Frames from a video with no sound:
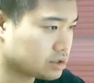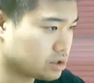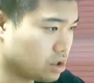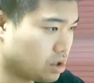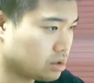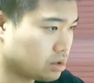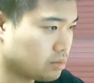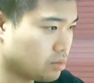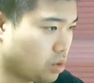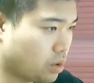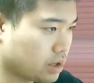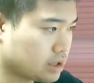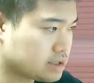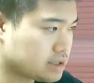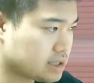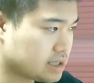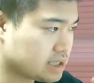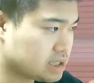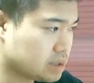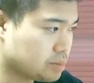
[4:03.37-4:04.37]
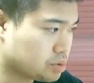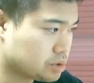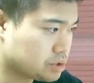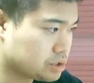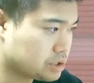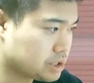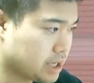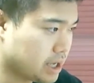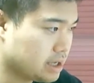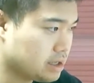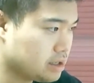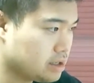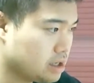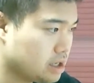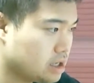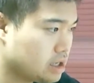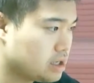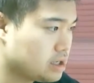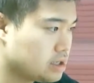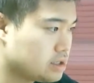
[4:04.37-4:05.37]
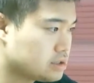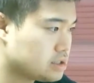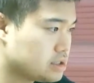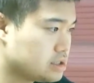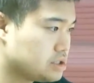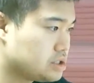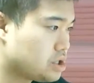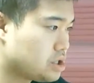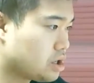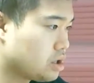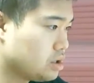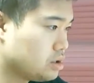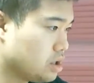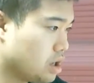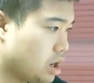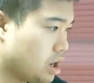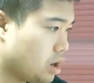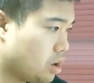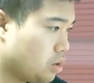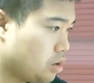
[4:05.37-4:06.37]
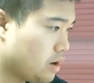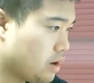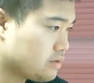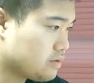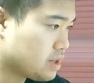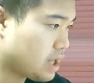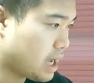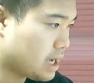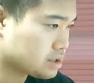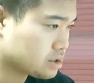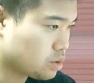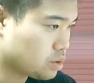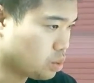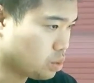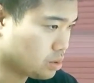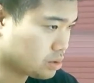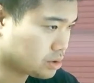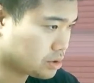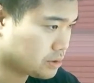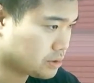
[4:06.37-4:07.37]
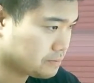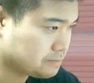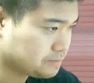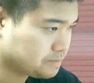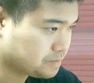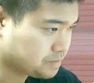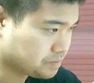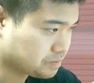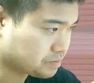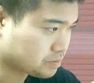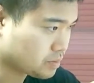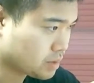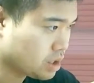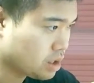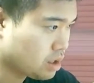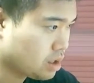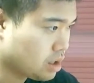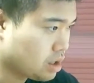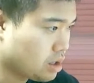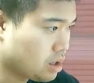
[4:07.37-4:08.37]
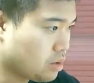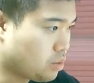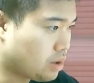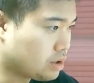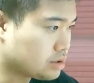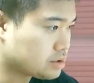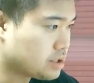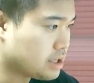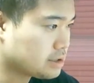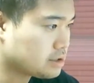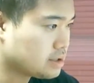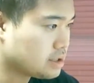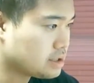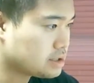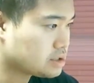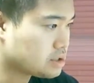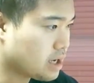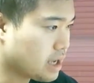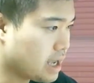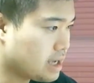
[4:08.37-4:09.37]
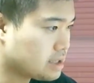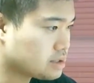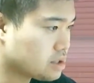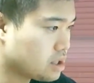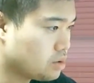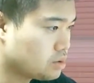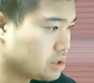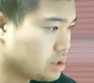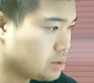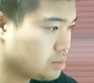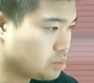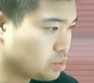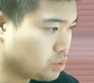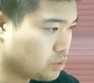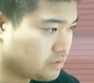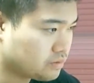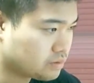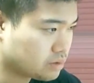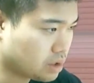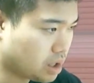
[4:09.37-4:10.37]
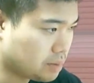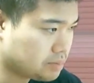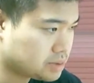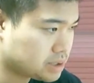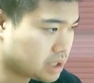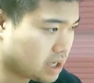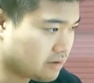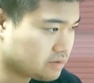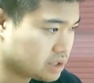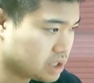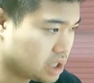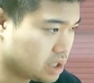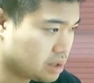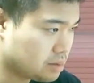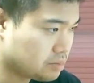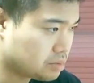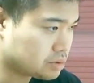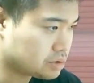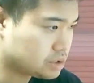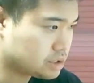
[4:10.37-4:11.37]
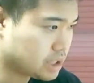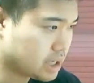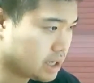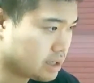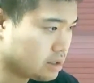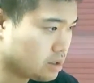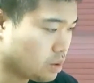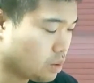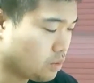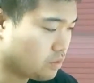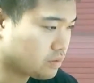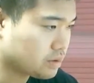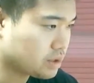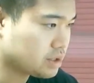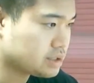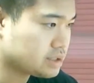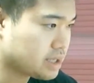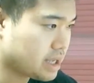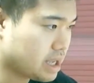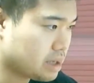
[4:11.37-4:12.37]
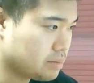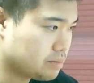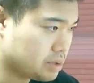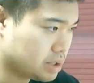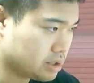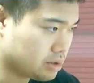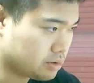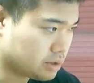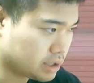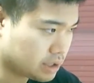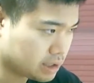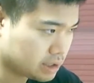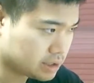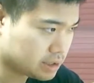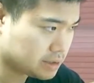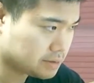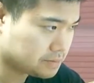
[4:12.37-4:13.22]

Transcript: on more than 60% since their low of last quarter. Hmm. While Tesla stock has only moved up 17% over the same period.